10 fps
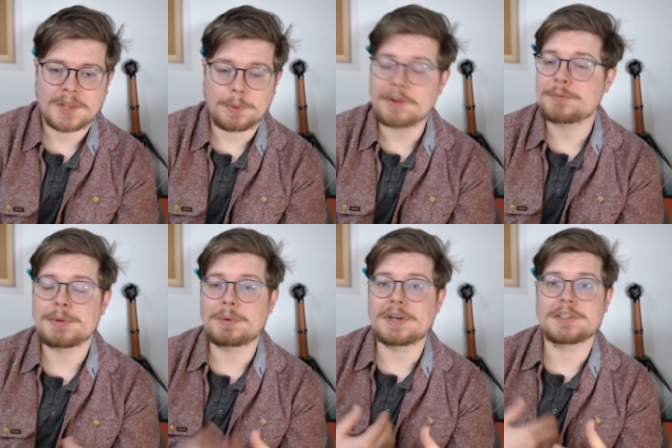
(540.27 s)
We have to be
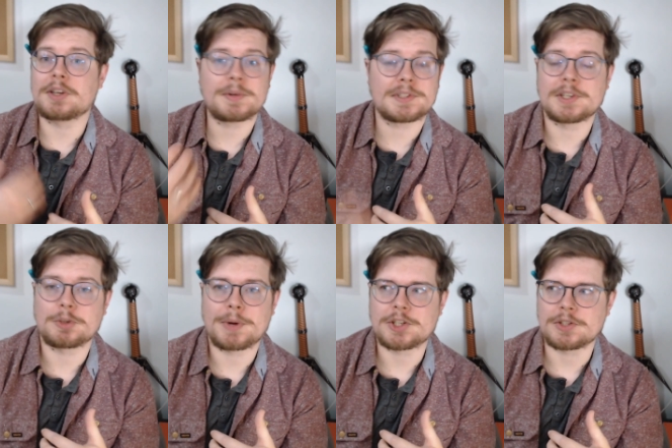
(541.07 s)
willing to go into
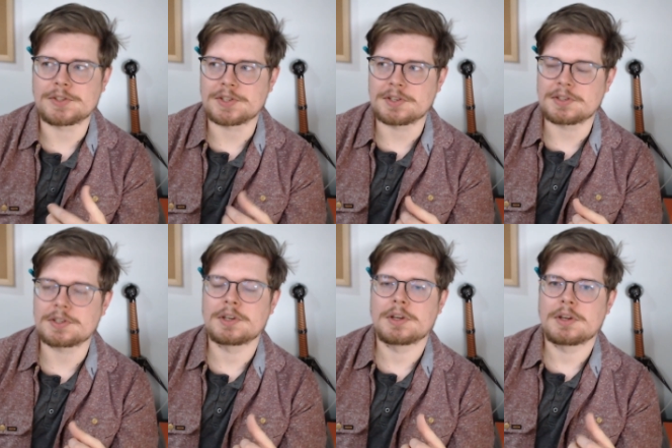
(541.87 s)
situations and
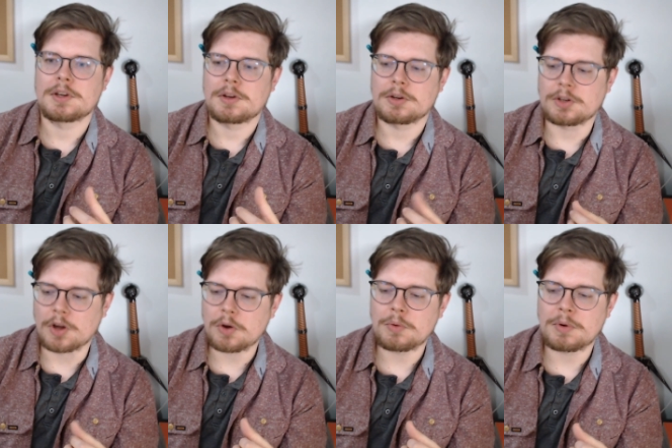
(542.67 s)

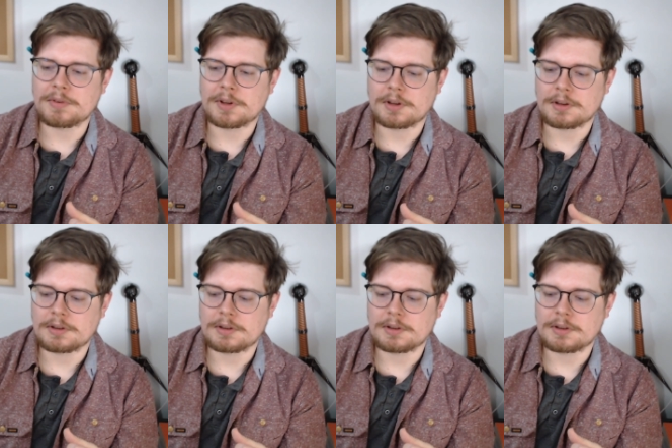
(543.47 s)
go with a